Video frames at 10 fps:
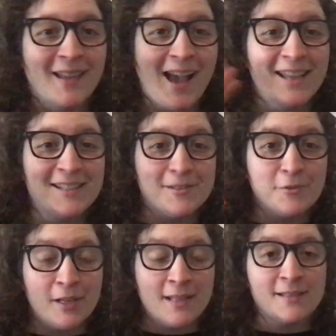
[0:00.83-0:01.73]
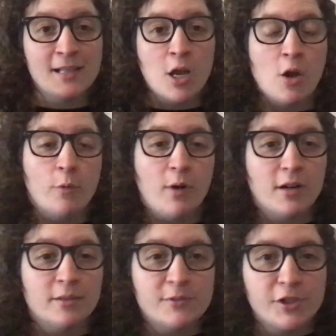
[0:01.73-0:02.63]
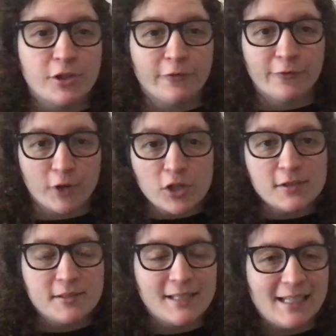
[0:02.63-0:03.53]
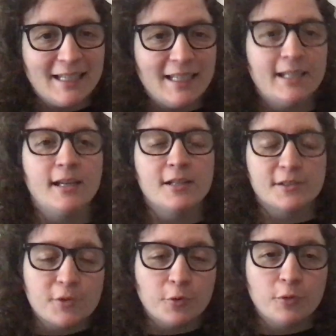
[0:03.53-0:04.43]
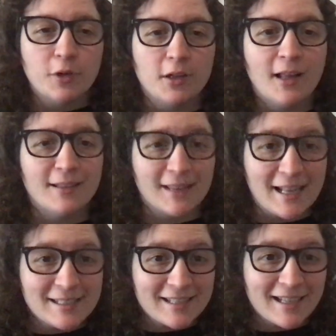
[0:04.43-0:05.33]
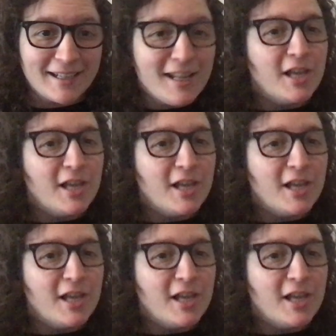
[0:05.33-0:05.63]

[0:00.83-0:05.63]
Hi students, welcome to your first e-school lesson.